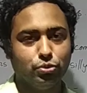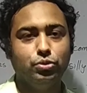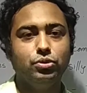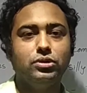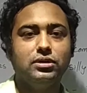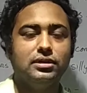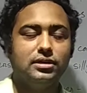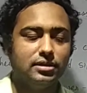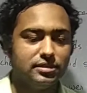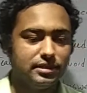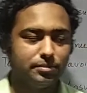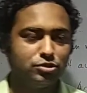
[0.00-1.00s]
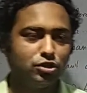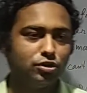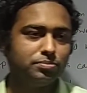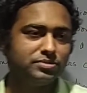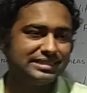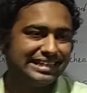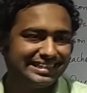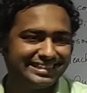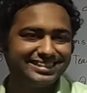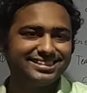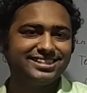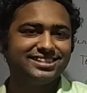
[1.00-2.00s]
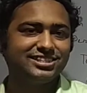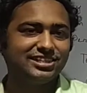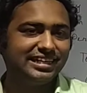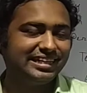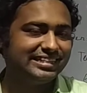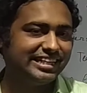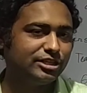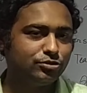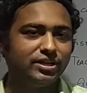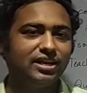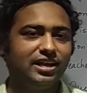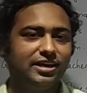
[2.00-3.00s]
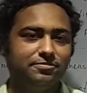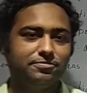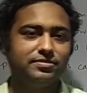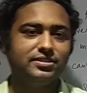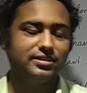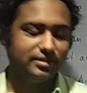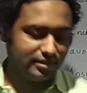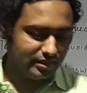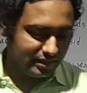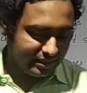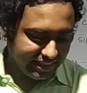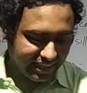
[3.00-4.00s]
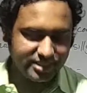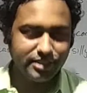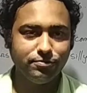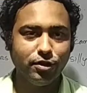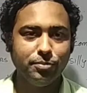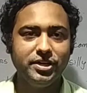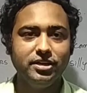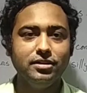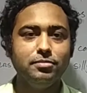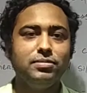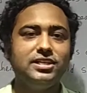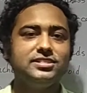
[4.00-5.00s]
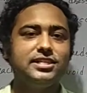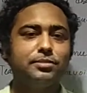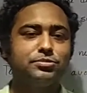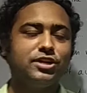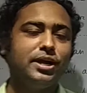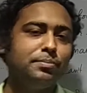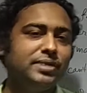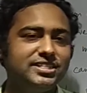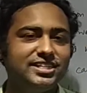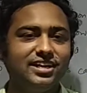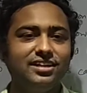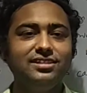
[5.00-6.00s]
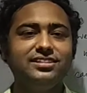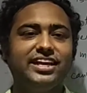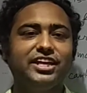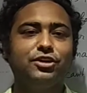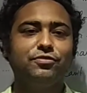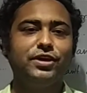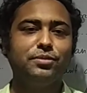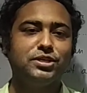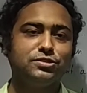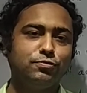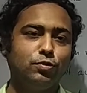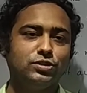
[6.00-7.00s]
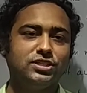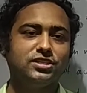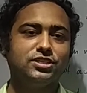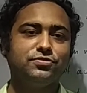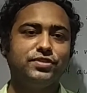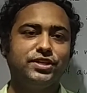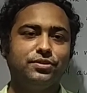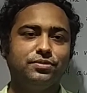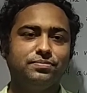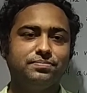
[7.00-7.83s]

through some sort of sentences in day-to-day life. That's it from here. Please subscribe my channel. Thank you very much for watching this video.